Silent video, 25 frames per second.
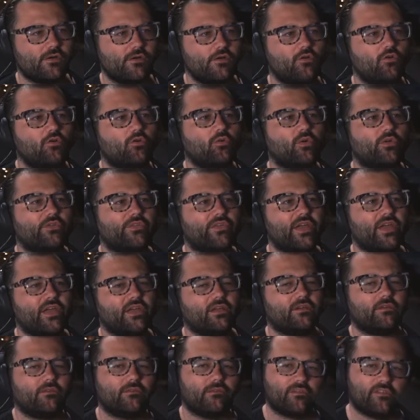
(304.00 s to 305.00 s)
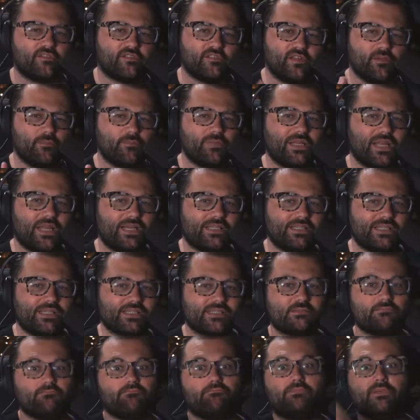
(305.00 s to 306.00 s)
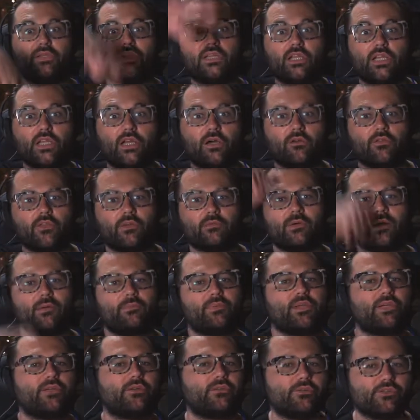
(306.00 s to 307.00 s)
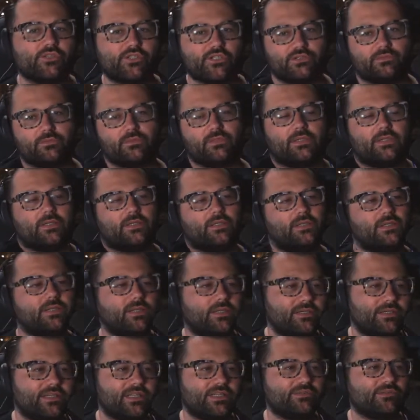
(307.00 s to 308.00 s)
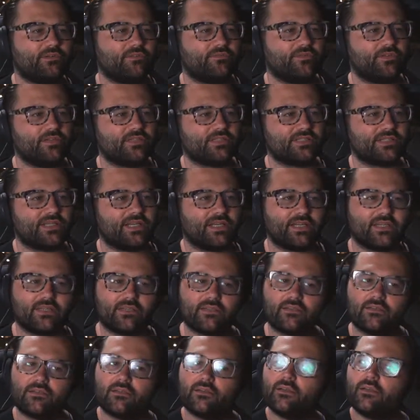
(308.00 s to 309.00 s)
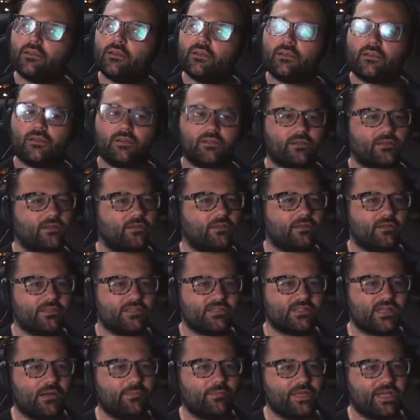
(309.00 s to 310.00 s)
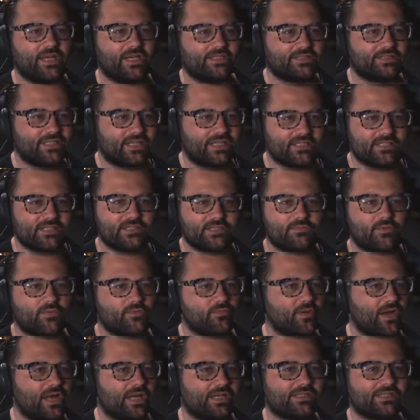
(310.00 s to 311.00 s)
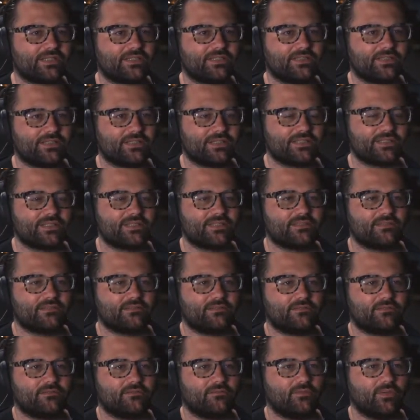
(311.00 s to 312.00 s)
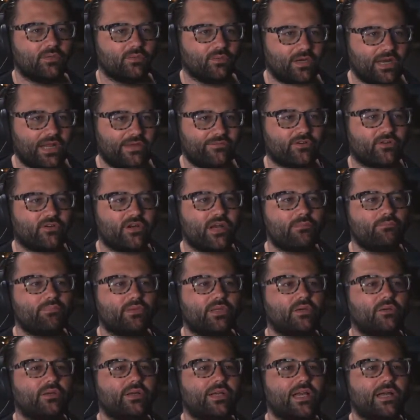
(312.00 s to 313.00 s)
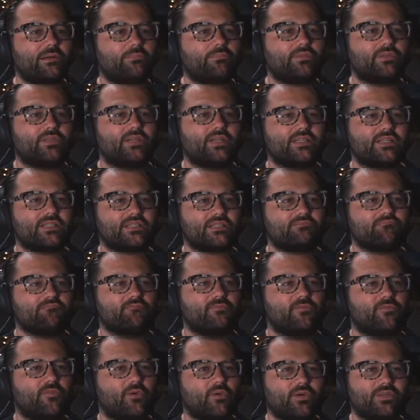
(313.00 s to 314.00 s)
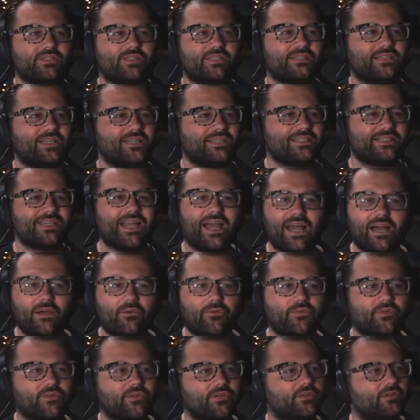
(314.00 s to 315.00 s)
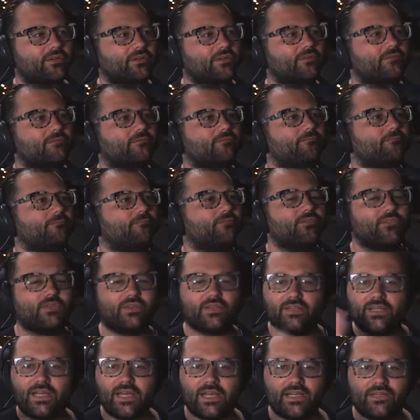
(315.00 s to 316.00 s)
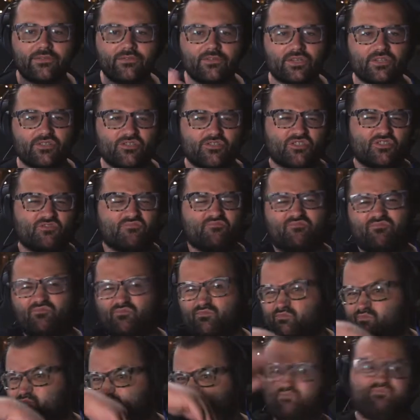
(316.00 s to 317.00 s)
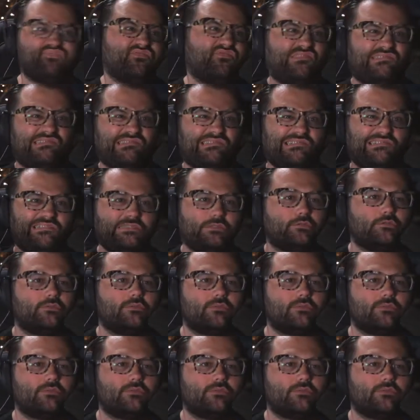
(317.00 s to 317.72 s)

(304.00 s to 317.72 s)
Who will take simple ideas and blow them up huge. And that's what it feels like Insomniac does with Ratchet in this. We want to have a crate blowing up, let's focus on the sound, the light of it, and just... Alright,